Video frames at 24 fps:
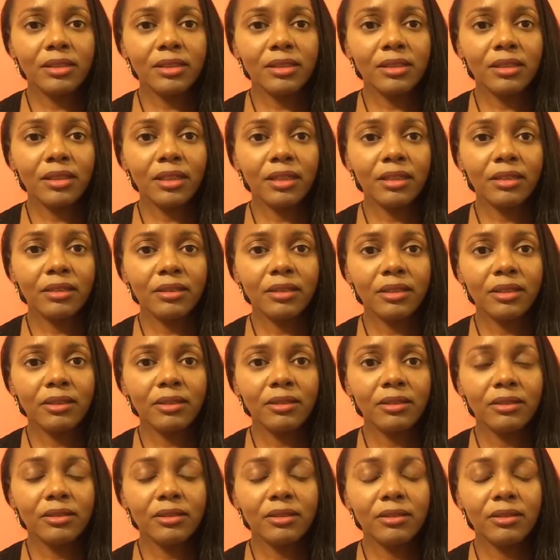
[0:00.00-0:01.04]
like
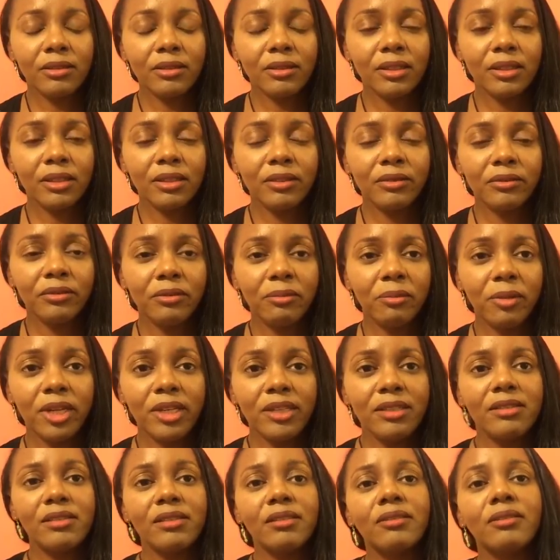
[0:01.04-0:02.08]
tell all the
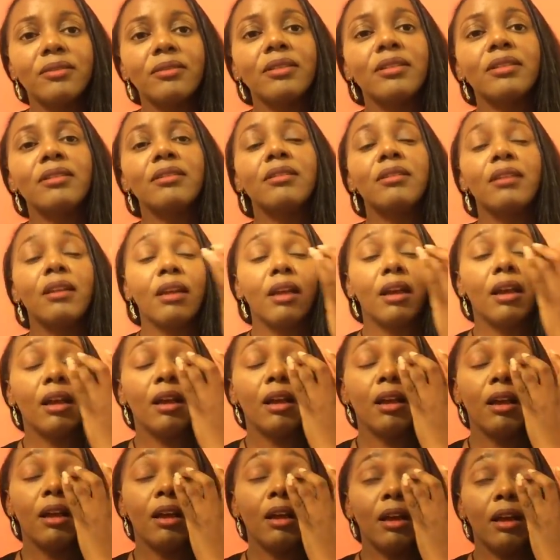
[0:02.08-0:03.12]
information on.
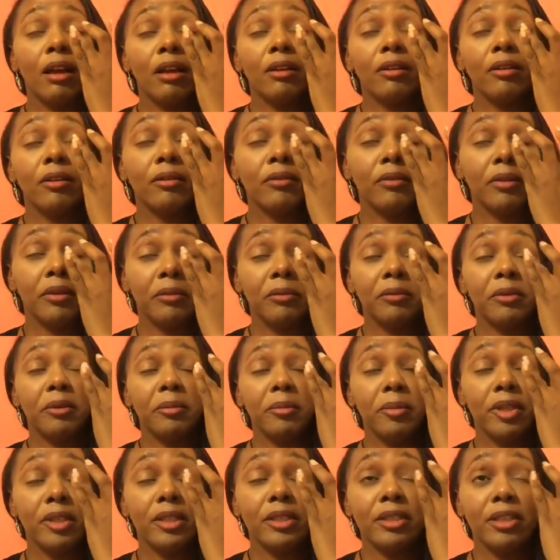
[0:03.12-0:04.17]
I don't know if they want
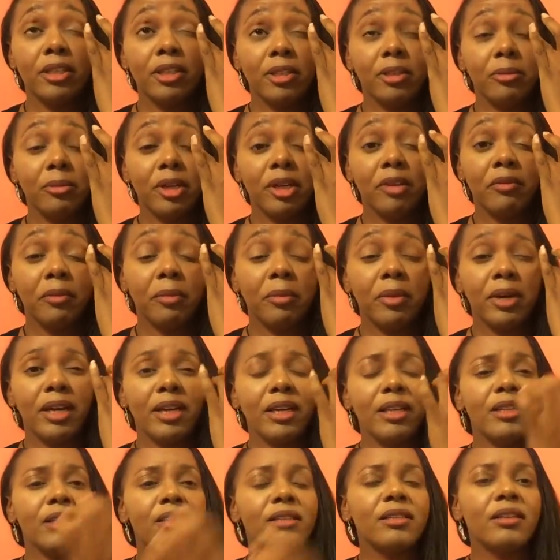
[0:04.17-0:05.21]
me to tell
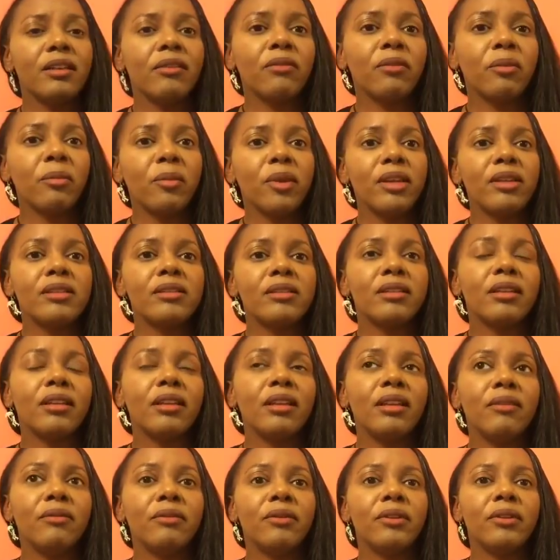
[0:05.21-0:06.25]
everybody this information,
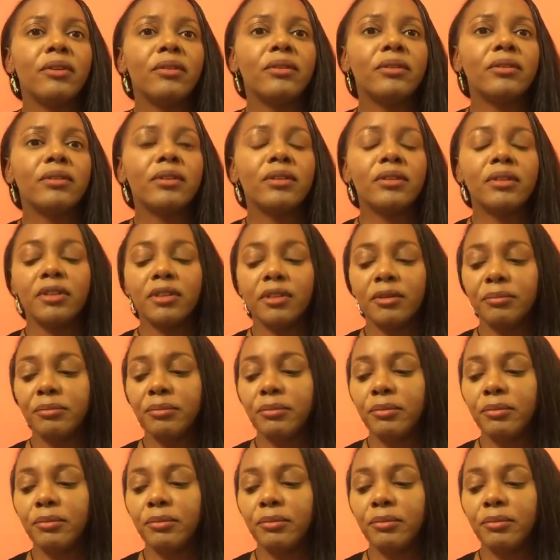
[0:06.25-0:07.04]
even though